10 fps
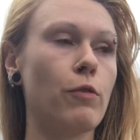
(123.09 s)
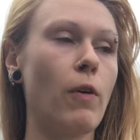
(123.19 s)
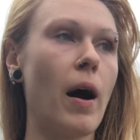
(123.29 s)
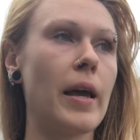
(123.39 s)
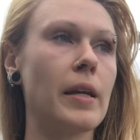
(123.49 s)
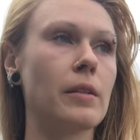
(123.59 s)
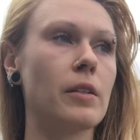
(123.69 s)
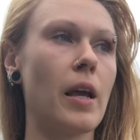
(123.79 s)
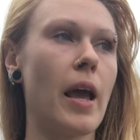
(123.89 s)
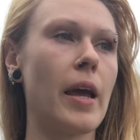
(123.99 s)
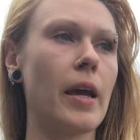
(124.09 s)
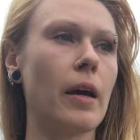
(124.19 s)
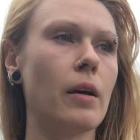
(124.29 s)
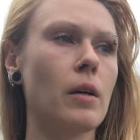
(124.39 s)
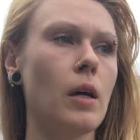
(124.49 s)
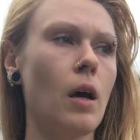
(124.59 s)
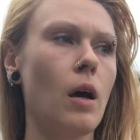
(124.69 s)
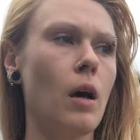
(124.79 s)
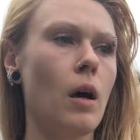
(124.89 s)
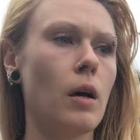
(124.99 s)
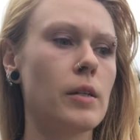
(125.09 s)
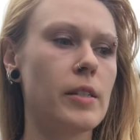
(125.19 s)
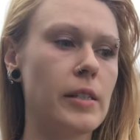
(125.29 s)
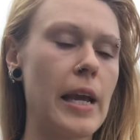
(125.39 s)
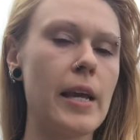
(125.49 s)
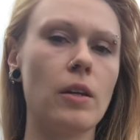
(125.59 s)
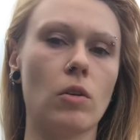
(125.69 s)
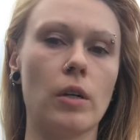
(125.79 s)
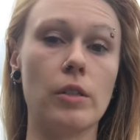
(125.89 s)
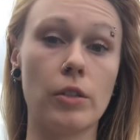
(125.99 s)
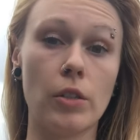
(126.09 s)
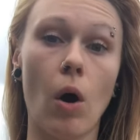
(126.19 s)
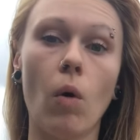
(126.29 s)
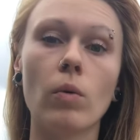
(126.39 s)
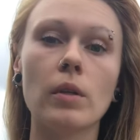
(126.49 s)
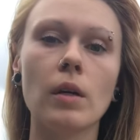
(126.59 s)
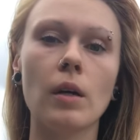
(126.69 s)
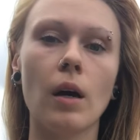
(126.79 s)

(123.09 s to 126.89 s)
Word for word: find a state or a zone